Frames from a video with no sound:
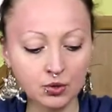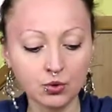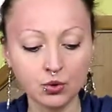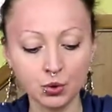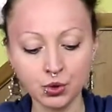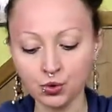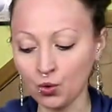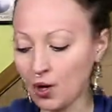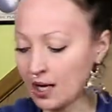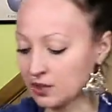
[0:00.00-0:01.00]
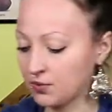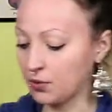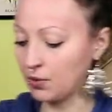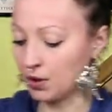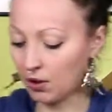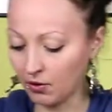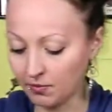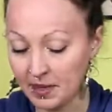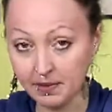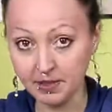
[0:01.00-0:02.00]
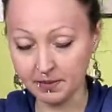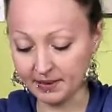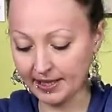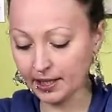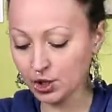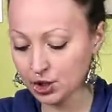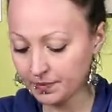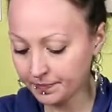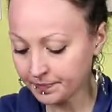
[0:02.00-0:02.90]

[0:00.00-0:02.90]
to use 2 handfuls of baby spinach.